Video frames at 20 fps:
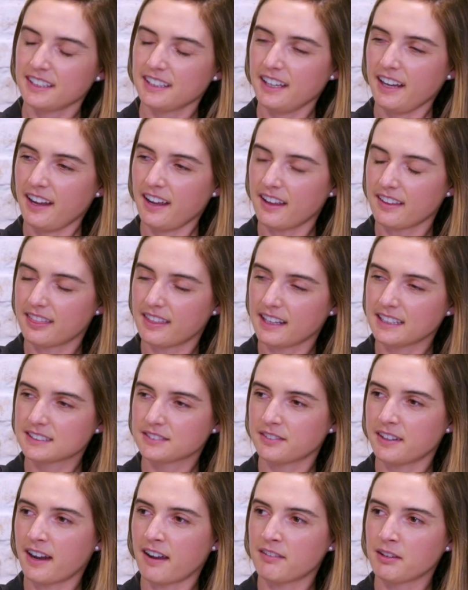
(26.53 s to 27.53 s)
Yeah, thanks
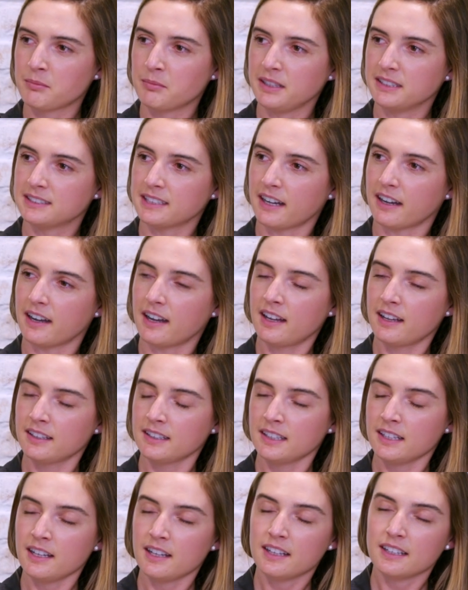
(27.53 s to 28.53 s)
for having me, Tara.
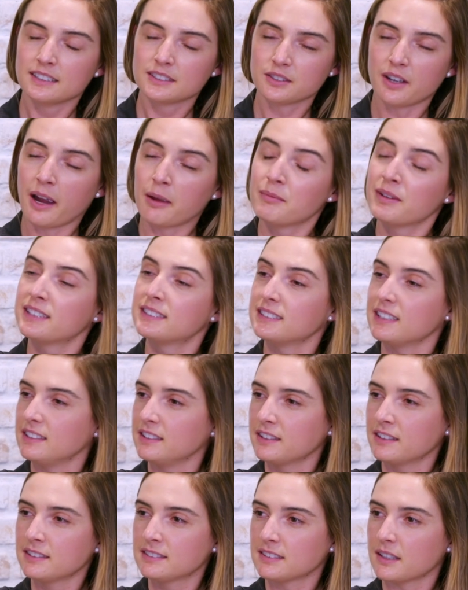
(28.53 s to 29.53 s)
So I'm a
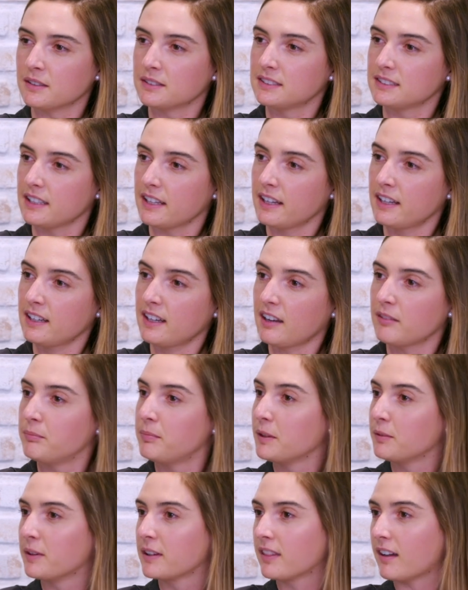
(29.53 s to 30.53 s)
senior associate. I've
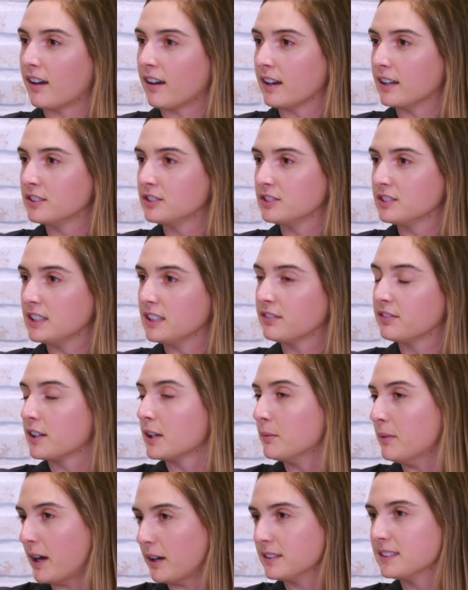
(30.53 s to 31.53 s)
been with RSG for
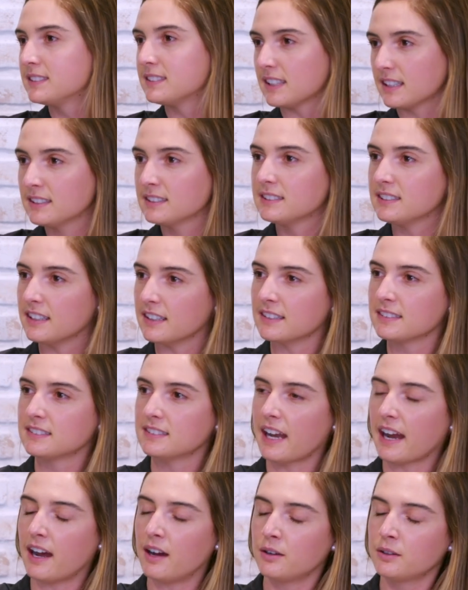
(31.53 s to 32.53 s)
about 6 years
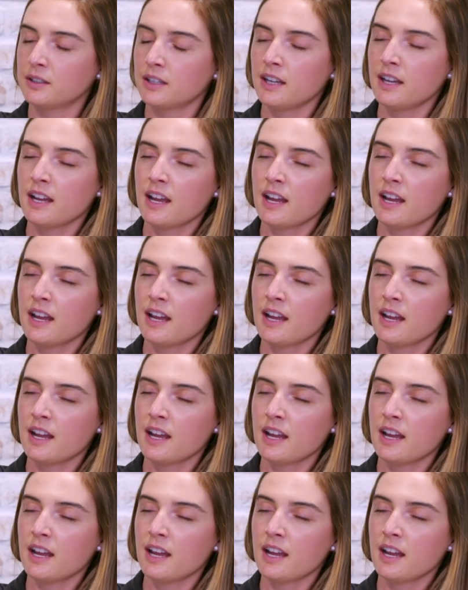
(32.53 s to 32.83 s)
now.